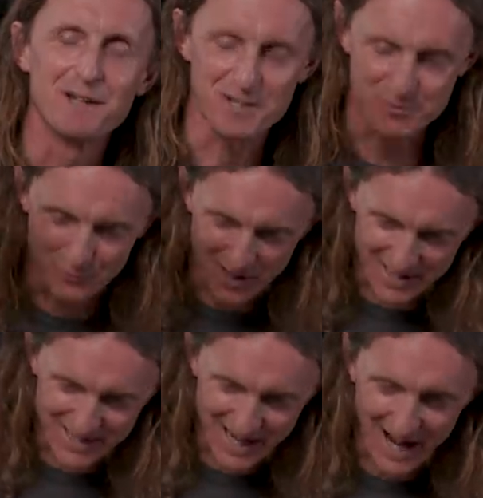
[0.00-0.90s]
Because
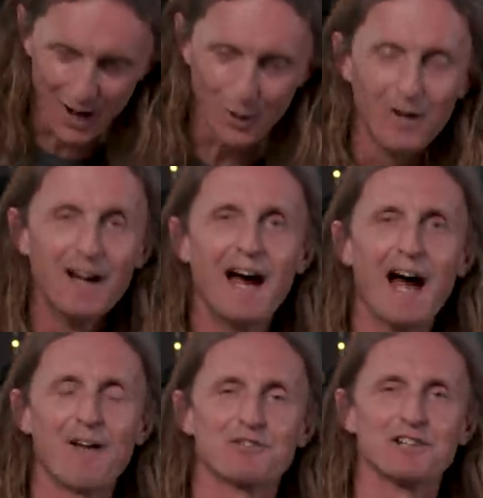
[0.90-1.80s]
right now,
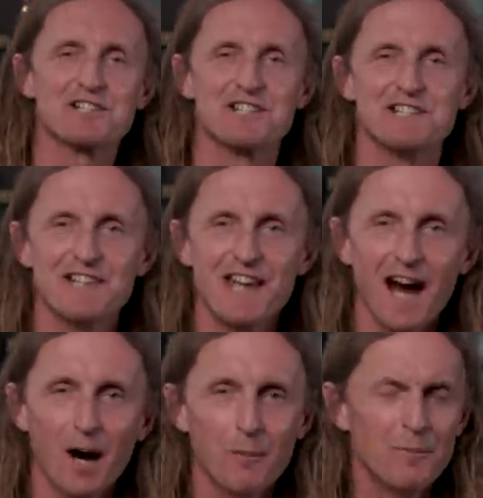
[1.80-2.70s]
after listening to the
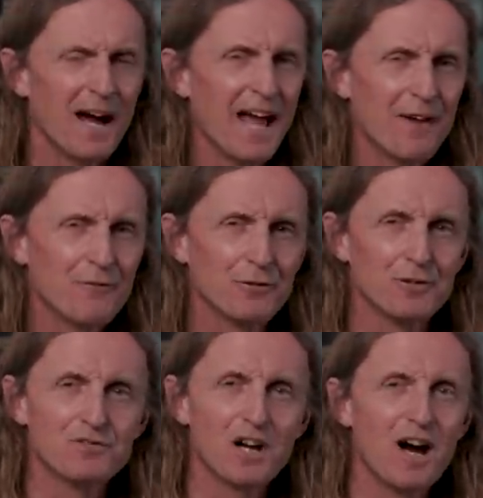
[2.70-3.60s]
album a handful
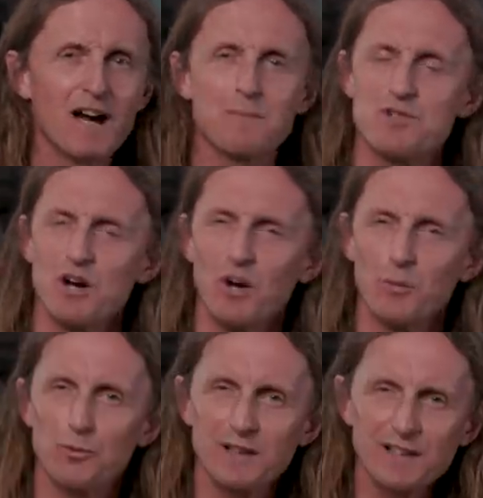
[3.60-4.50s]
of times,
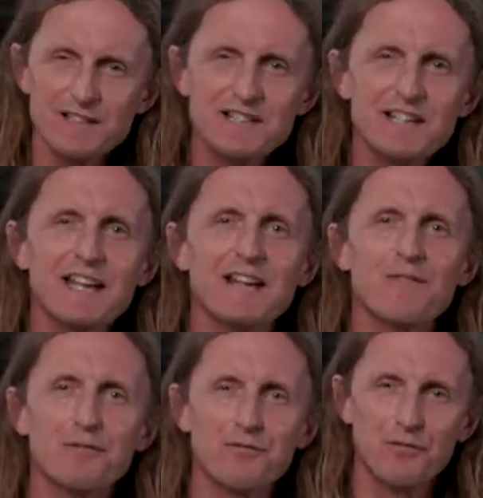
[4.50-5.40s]
really digging
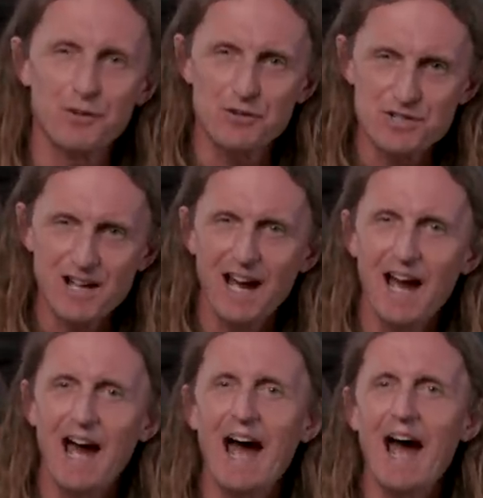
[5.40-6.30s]
the first
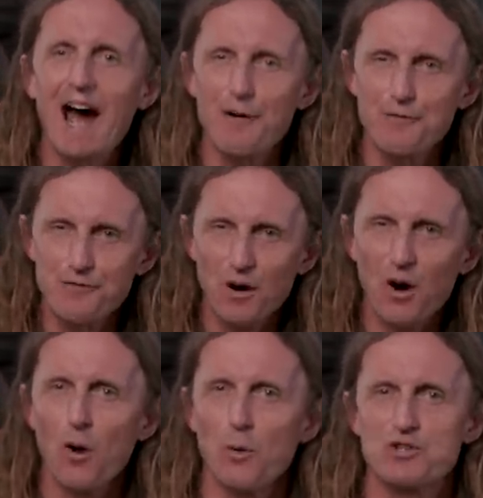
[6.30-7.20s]
half
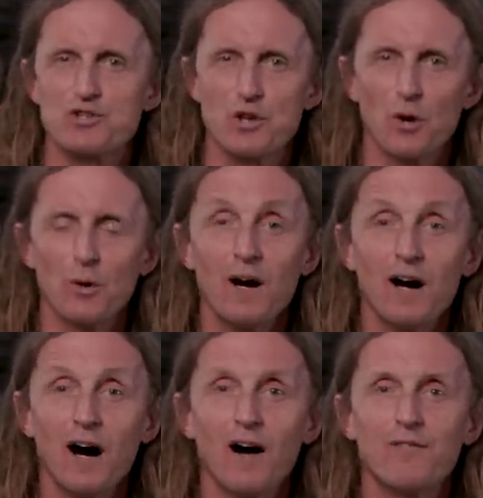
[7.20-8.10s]
or so
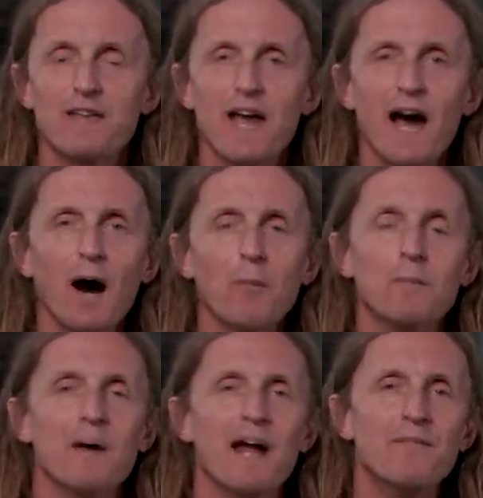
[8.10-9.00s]
of the
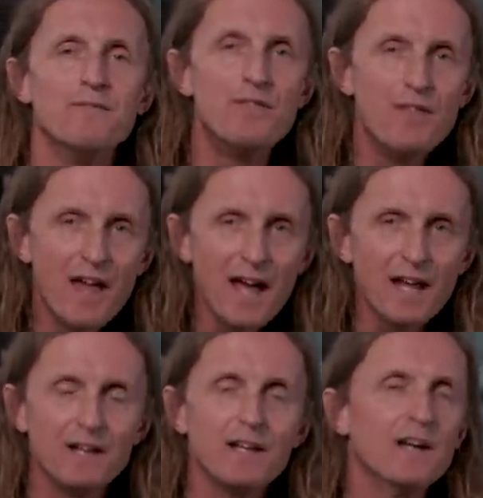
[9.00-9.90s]
album, and
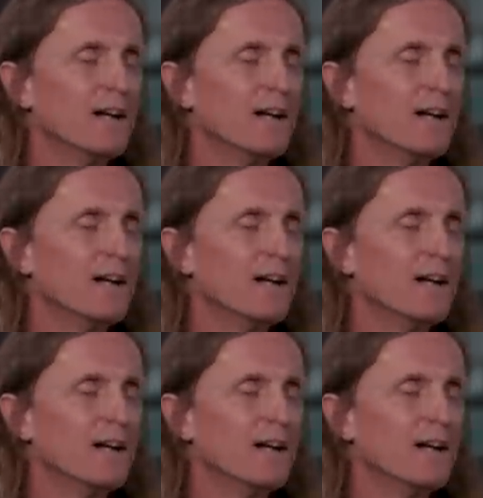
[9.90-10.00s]
then